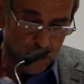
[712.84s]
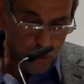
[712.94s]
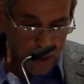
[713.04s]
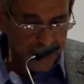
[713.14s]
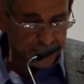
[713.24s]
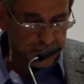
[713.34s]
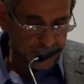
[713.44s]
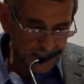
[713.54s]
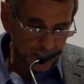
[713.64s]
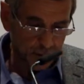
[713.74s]
who we have
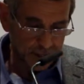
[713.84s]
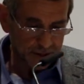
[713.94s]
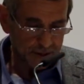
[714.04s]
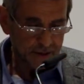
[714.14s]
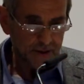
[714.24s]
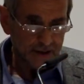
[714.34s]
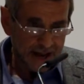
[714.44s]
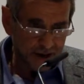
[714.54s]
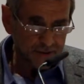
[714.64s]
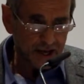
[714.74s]
to deal with,
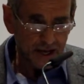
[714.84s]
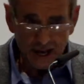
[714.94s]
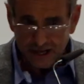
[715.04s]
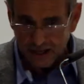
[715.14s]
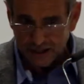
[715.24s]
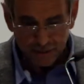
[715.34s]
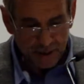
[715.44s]
how they are likely to